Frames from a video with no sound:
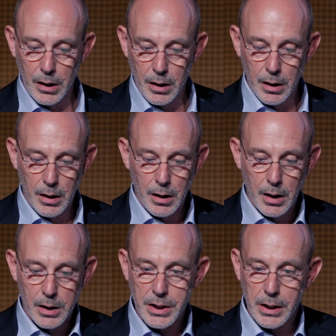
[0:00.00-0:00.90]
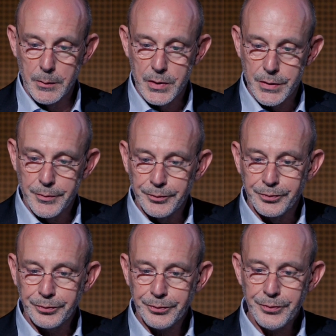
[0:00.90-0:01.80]
checkups.
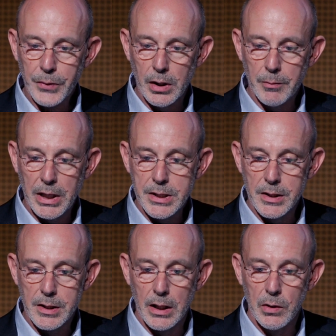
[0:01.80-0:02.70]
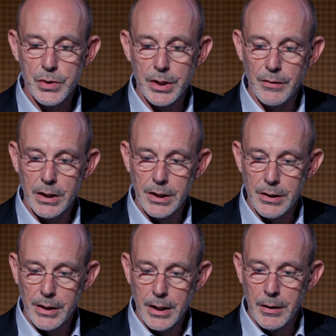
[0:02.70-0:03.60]
Patient inclusion
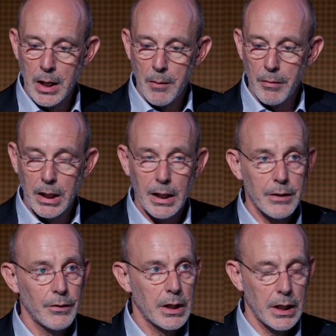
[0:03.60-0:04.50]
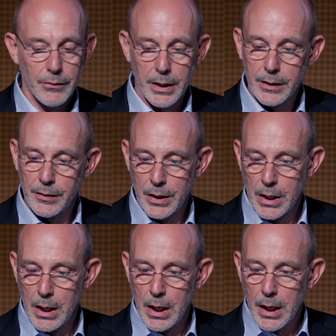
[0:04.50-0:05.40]
criteria: bilateral cataract
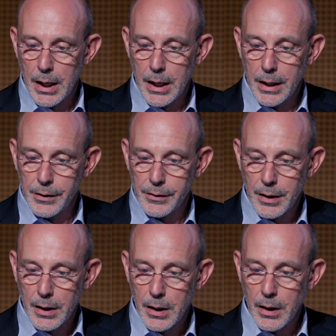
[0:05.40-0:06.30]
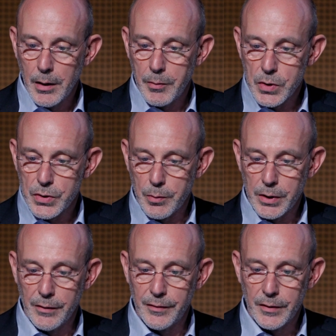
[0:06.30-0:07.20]
and
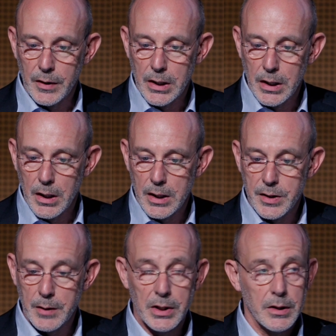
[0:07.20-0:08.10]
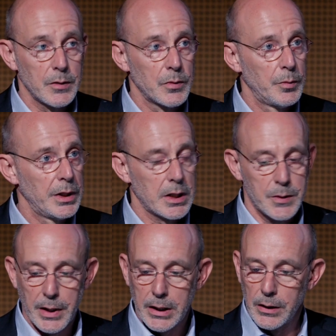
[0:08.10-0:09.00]
postoperative astigmatism to be
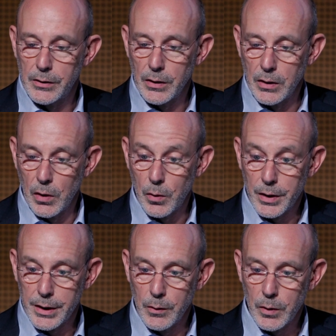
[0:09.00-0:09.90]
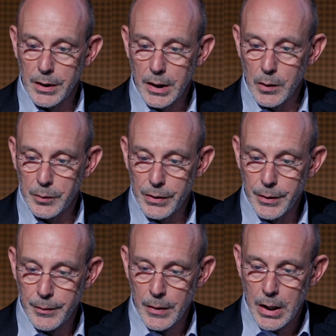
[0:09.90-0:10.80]
expected lower than 1
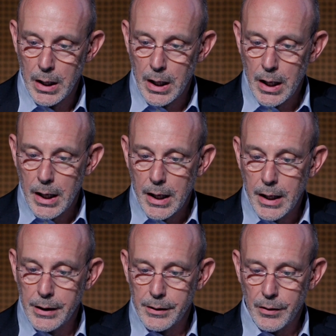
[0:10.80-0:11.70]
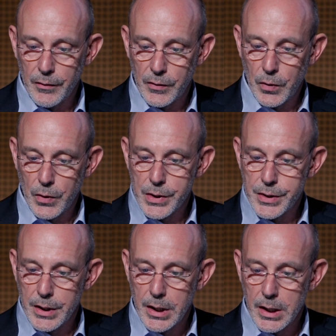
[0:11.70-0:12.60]
diopter, and of
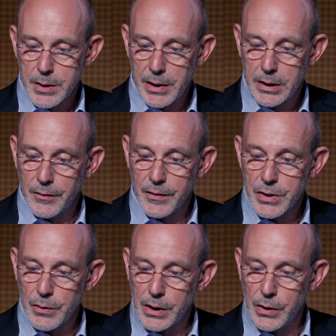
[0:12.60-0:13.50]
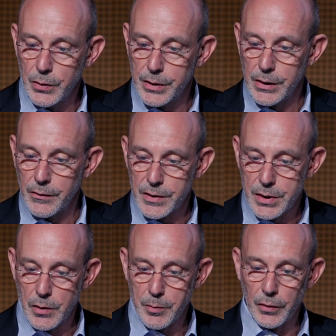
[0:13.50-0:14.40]
course expected visual acuity of
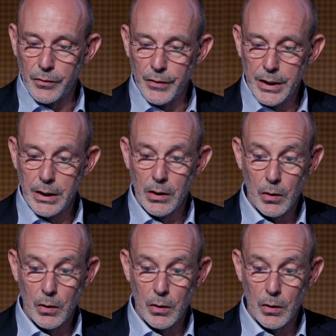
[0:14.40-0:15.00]
0.3